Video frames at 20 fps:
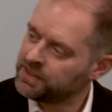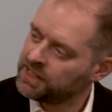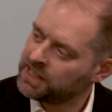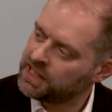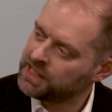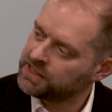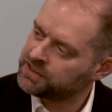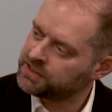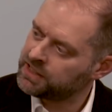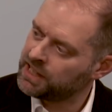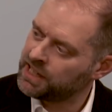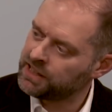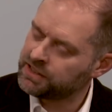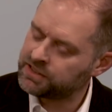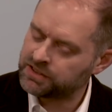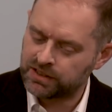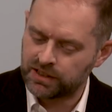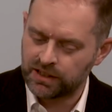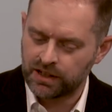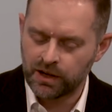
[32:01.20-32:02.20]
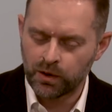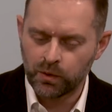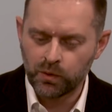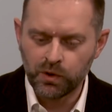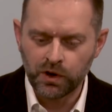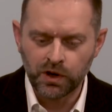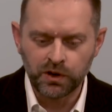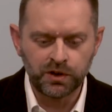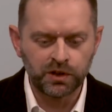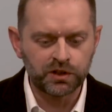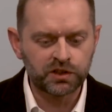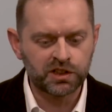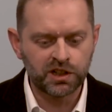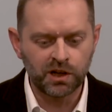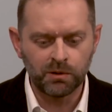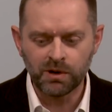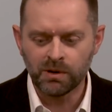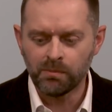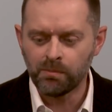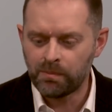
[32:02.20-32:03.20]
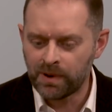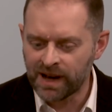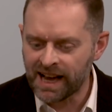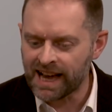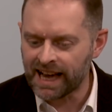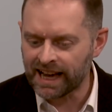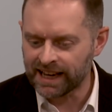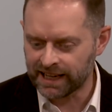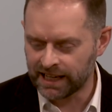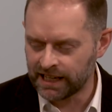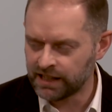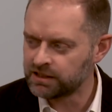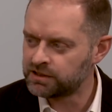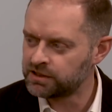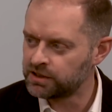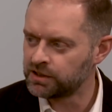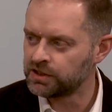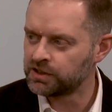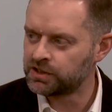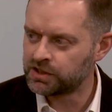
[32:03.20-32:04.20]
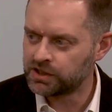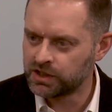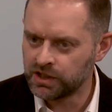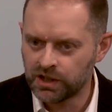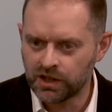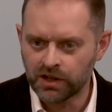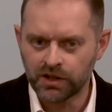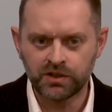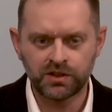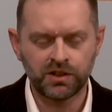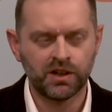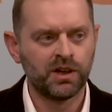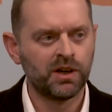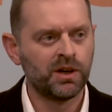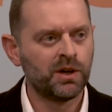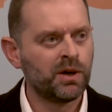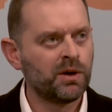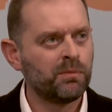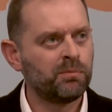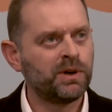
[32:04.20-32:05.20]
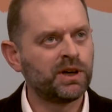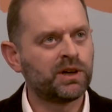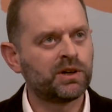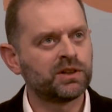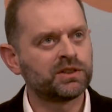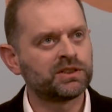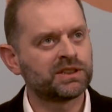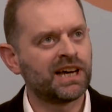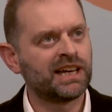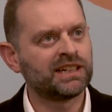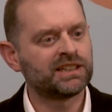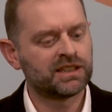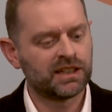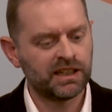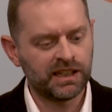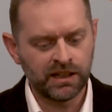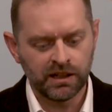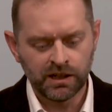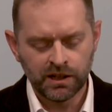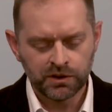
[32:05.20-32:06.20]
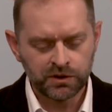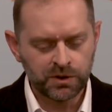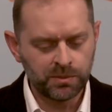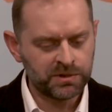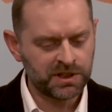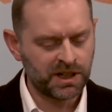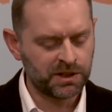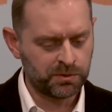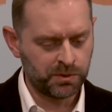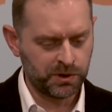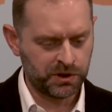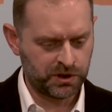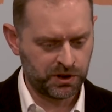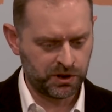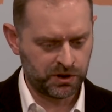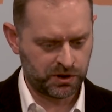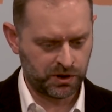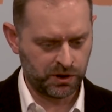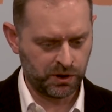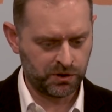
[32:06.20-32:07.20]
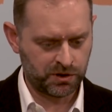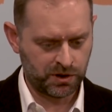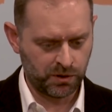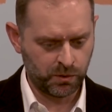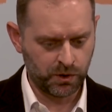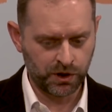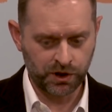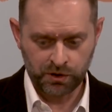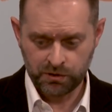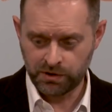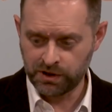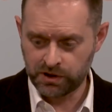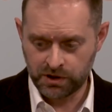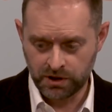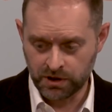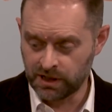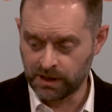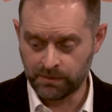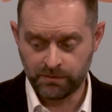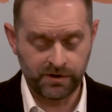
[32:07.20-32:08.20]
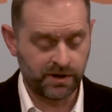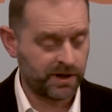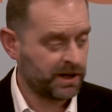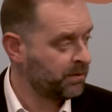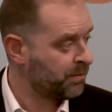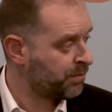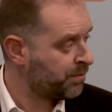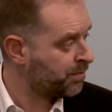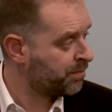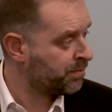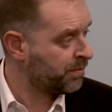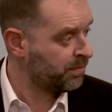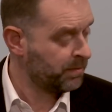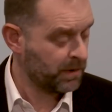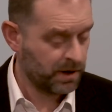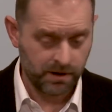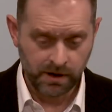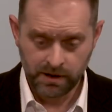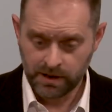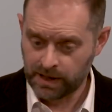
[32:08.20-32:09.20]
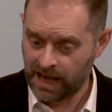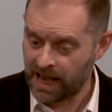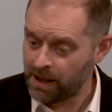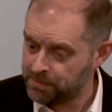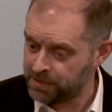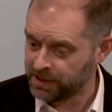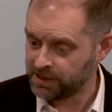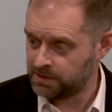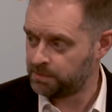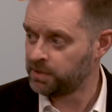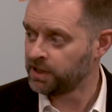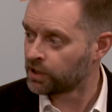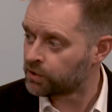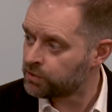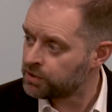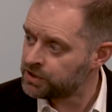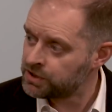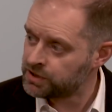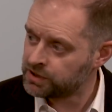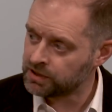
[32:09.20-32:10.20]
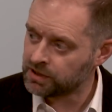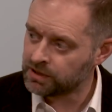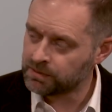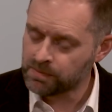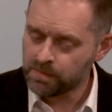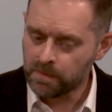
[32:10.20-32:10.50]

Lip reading: think it's a word that's coming back into the church, because actually sometimes we just use the word Christian. I'm very happy to be a Christian.